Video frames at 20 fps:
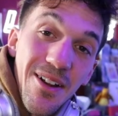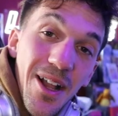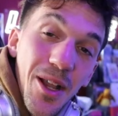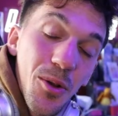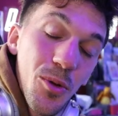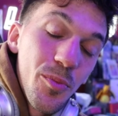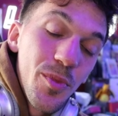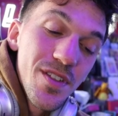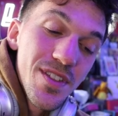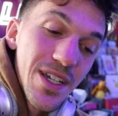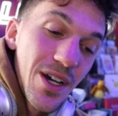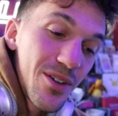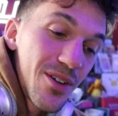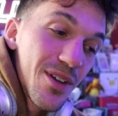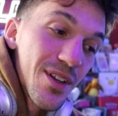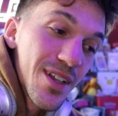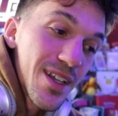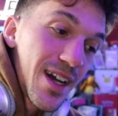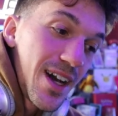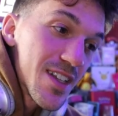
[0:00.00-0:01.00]
You're not gonna miss out
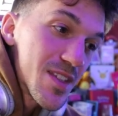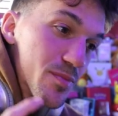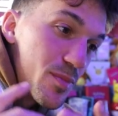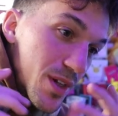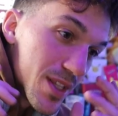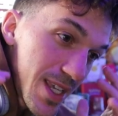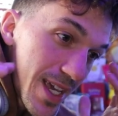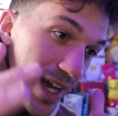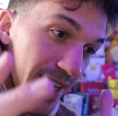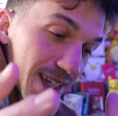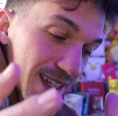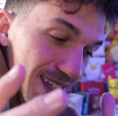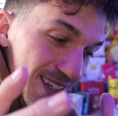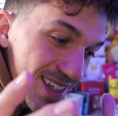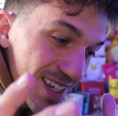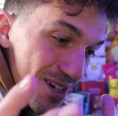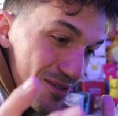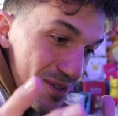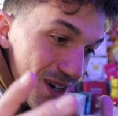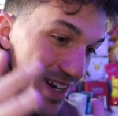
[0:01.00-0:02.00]
on it, guys. But yeah,
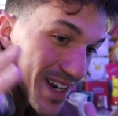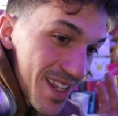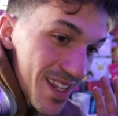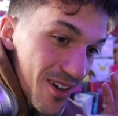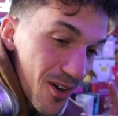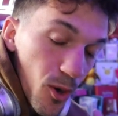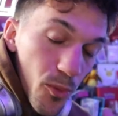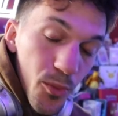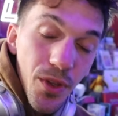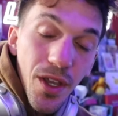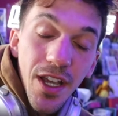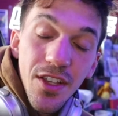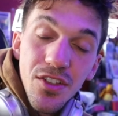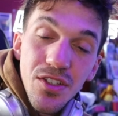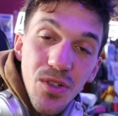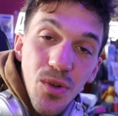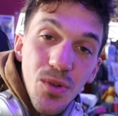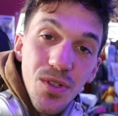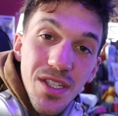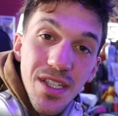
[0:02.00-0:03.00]
get ready. Hope you guys
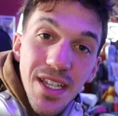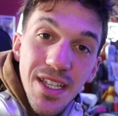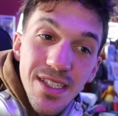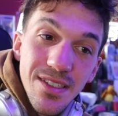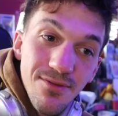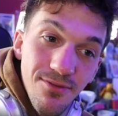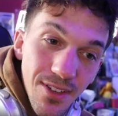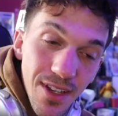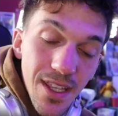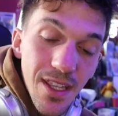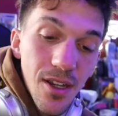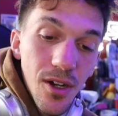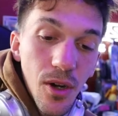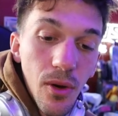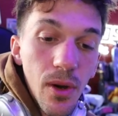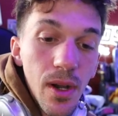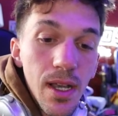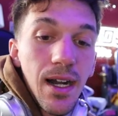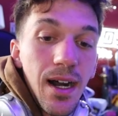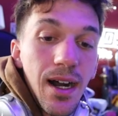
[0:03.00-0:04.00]
enjoyed today's
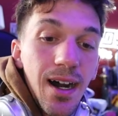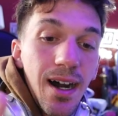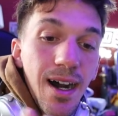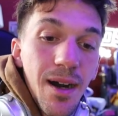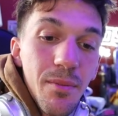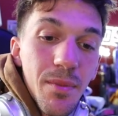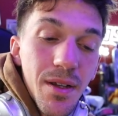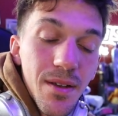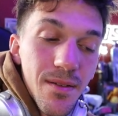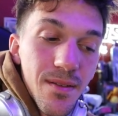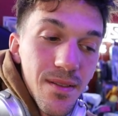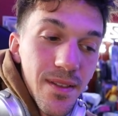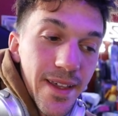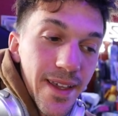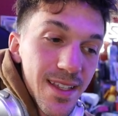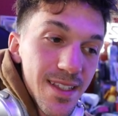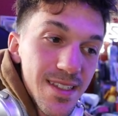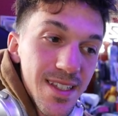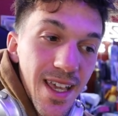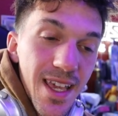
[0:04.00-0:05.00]
video.
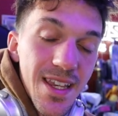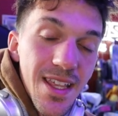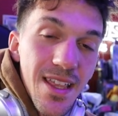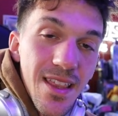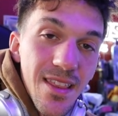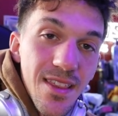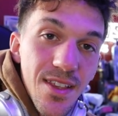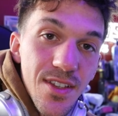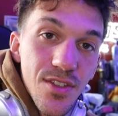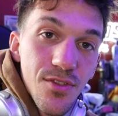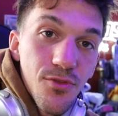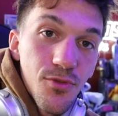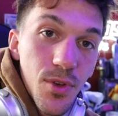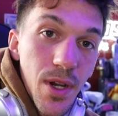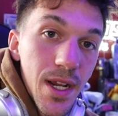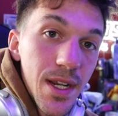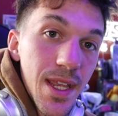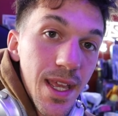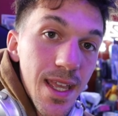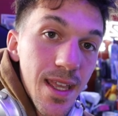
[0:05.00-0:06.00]
Like I said, this
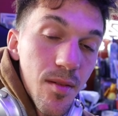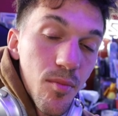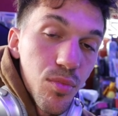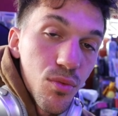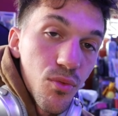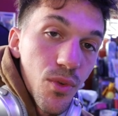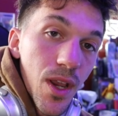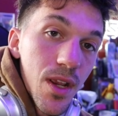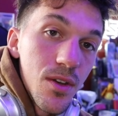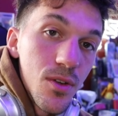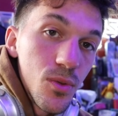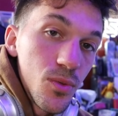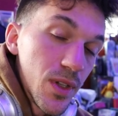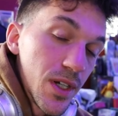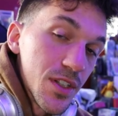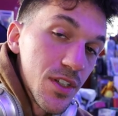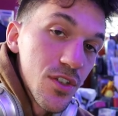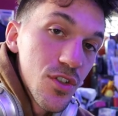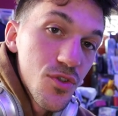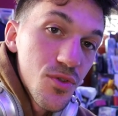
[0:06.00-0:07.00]
Friday, brand new
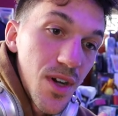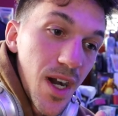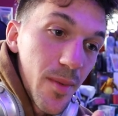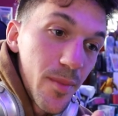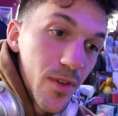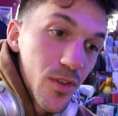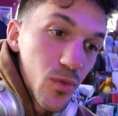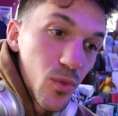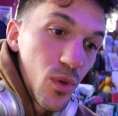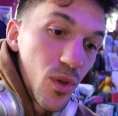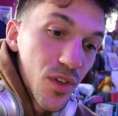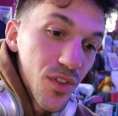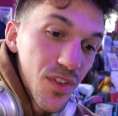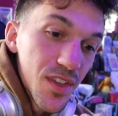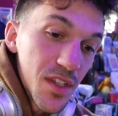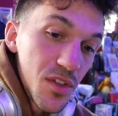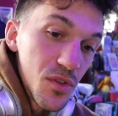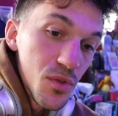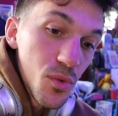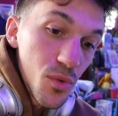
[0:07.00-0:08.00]
Legends drop, as well as
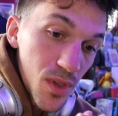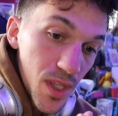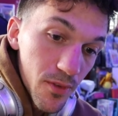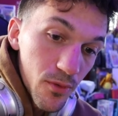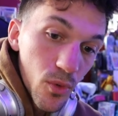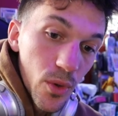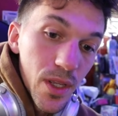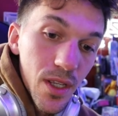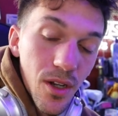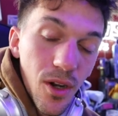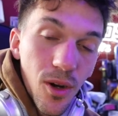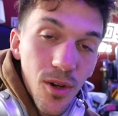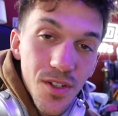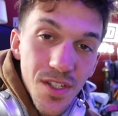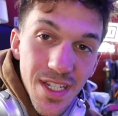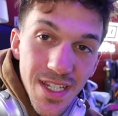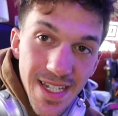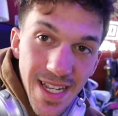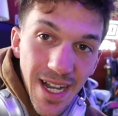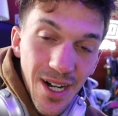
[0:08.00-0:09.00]
the new giveaway
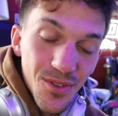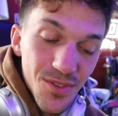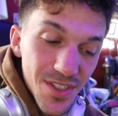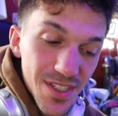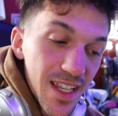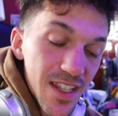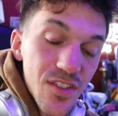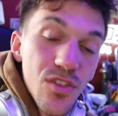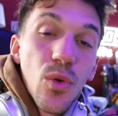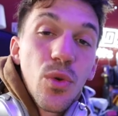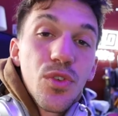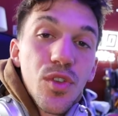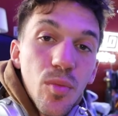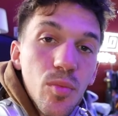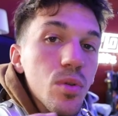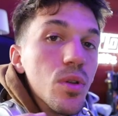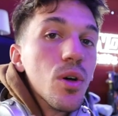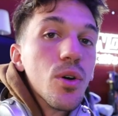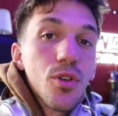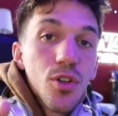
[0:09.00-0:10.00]
cards announced. It is going to
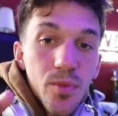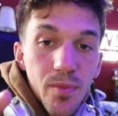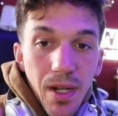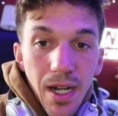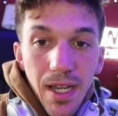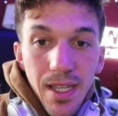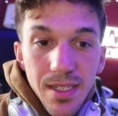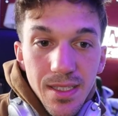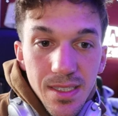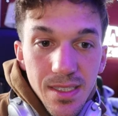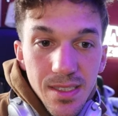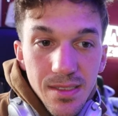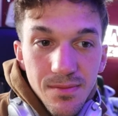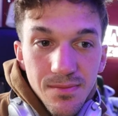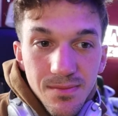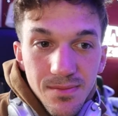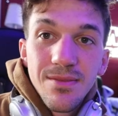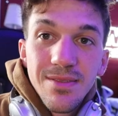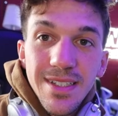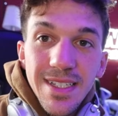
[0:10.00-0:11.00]
blow your minds.
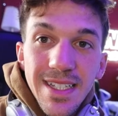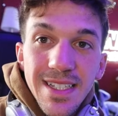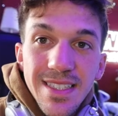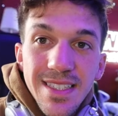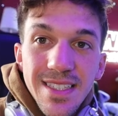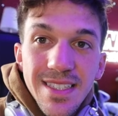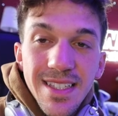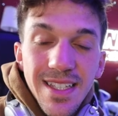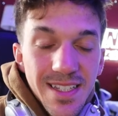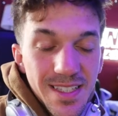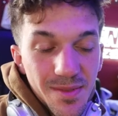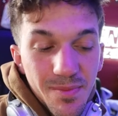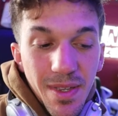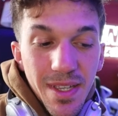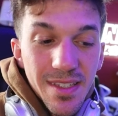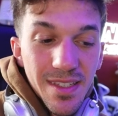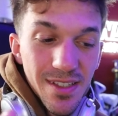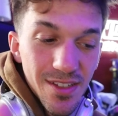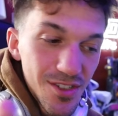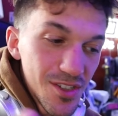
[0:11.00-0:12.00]
It's
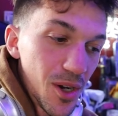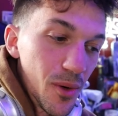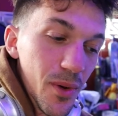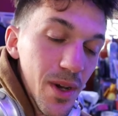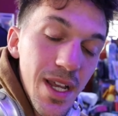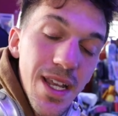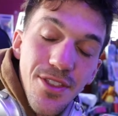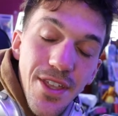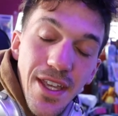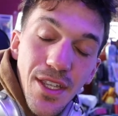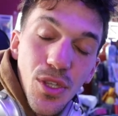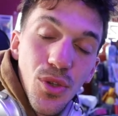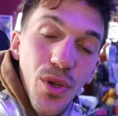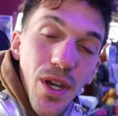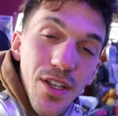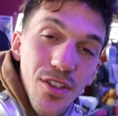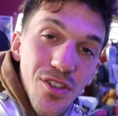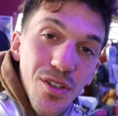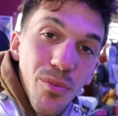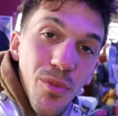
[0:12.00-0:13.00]
amazing. So thank you
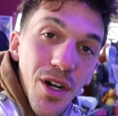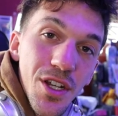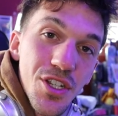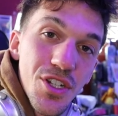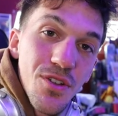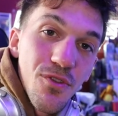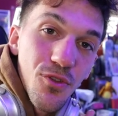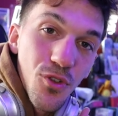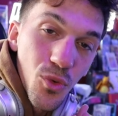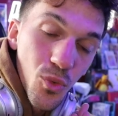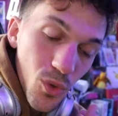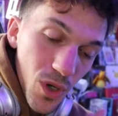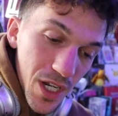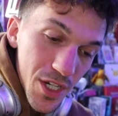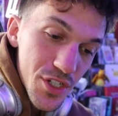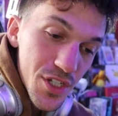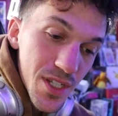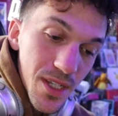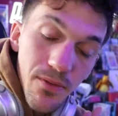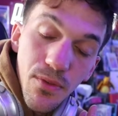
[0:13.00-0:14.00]
guys so much for
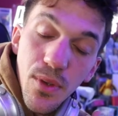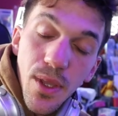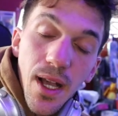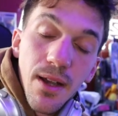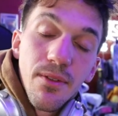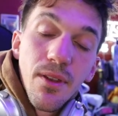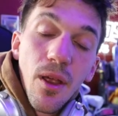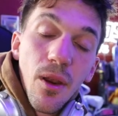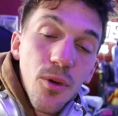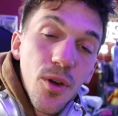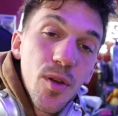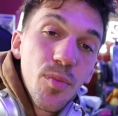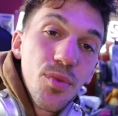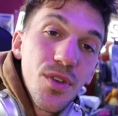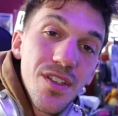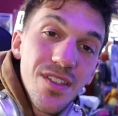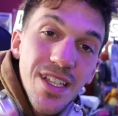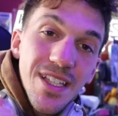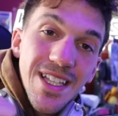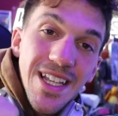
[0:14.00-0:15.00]
watching. If you have not already,
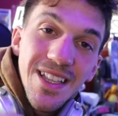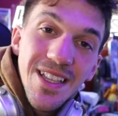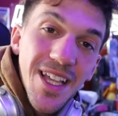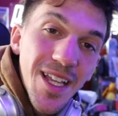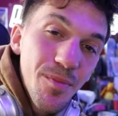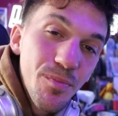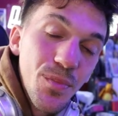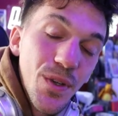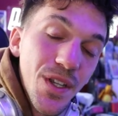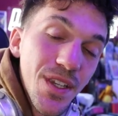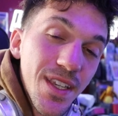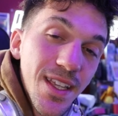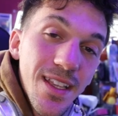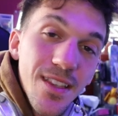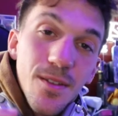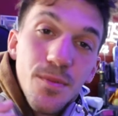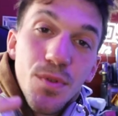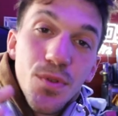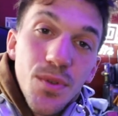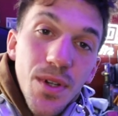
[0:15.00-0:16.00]
please hit that like button
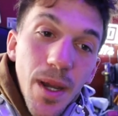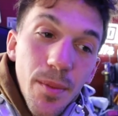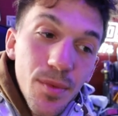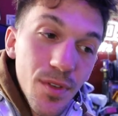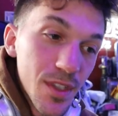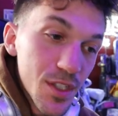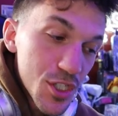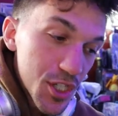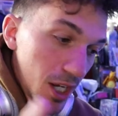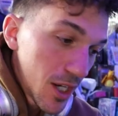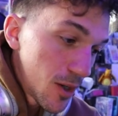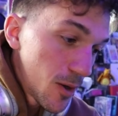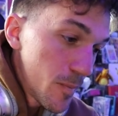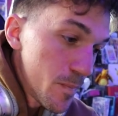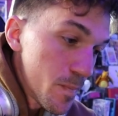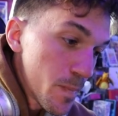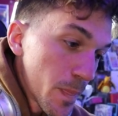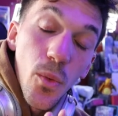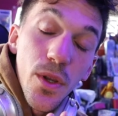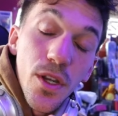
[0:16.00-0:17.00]
and subscribe to the
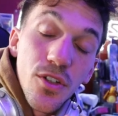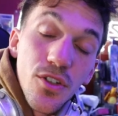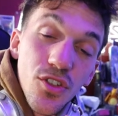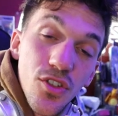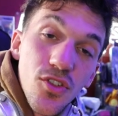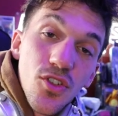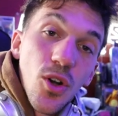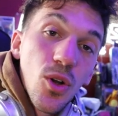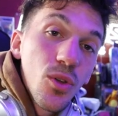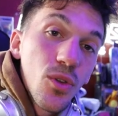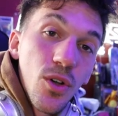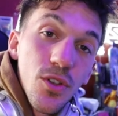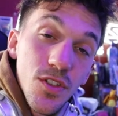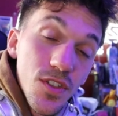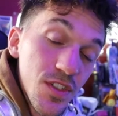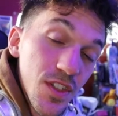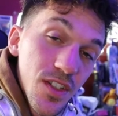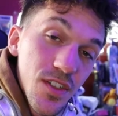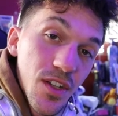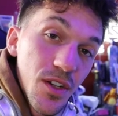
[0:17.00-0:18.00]
channel. We are so close
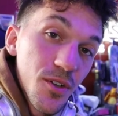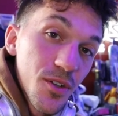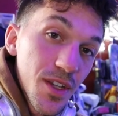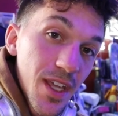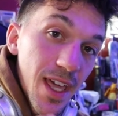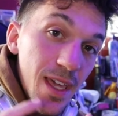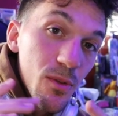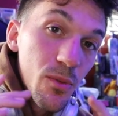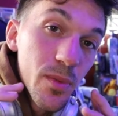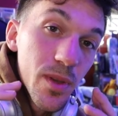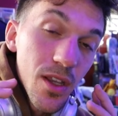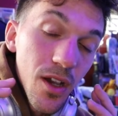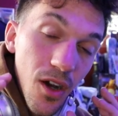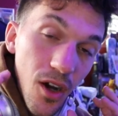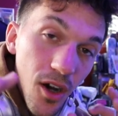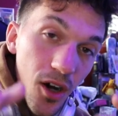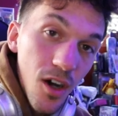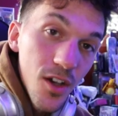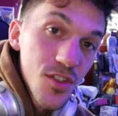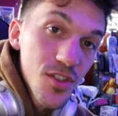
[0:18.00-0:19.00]
to 600K, and it would be
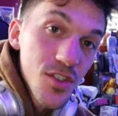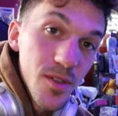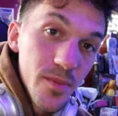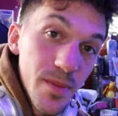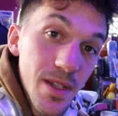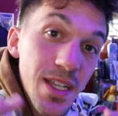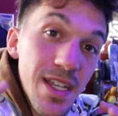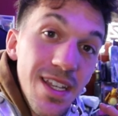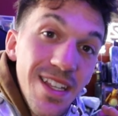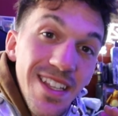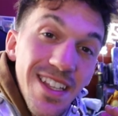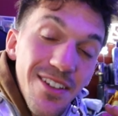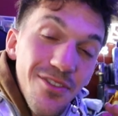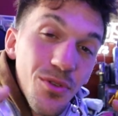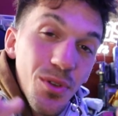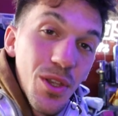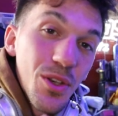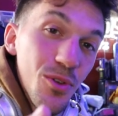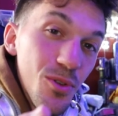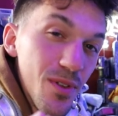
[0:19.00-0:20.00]
awesome
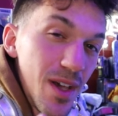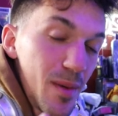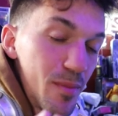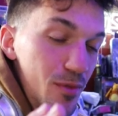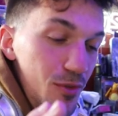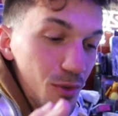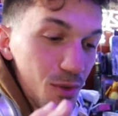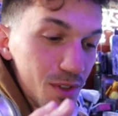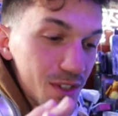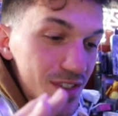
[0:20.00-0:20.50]
if we could do that before